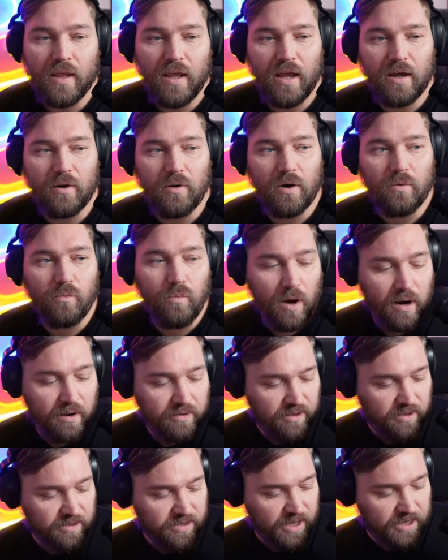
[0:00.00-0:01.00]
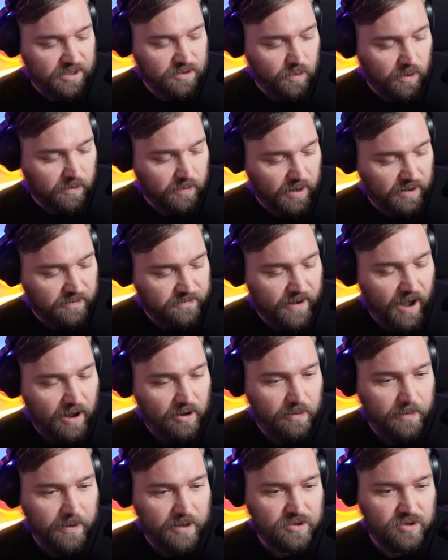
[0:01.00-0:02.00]
And one of the things we really found
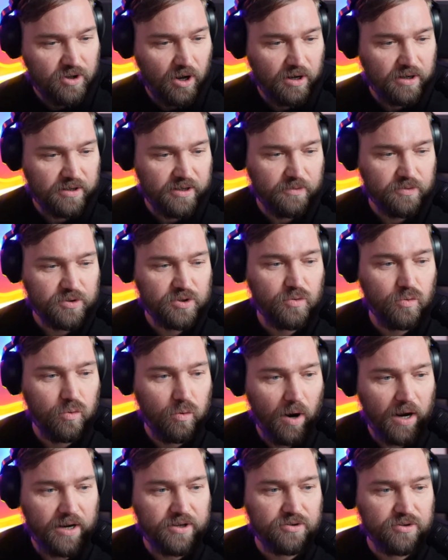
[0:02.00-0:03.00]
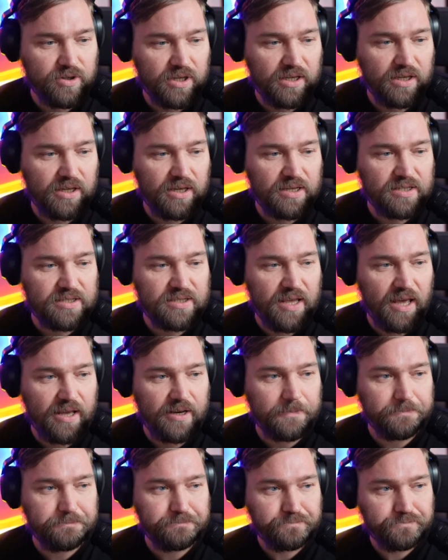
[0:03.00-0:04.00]
about Toddle that was quite unique is that
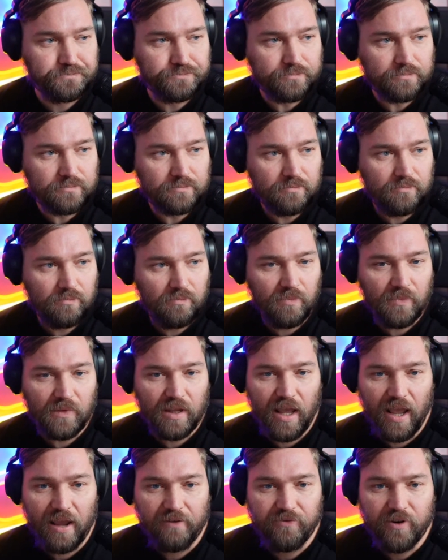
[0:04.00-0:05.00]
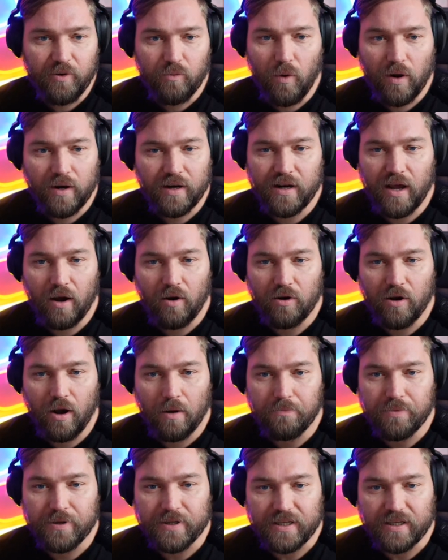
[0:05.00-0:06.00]
everyone in our
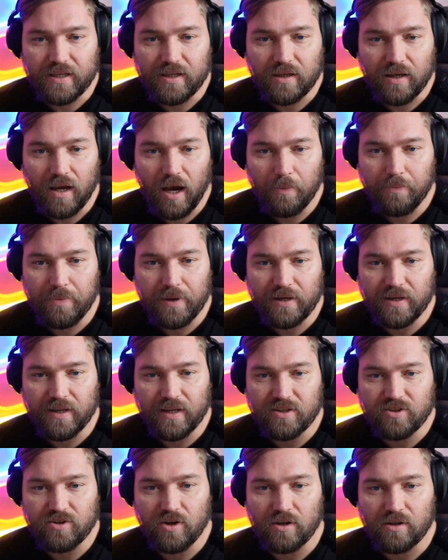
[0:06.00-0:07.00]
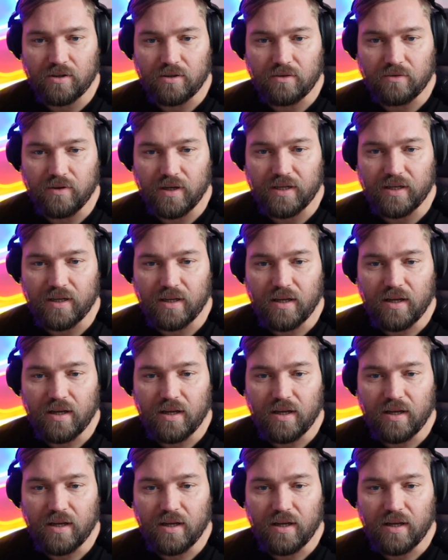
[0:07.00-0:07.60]
company are building in Toddle, right?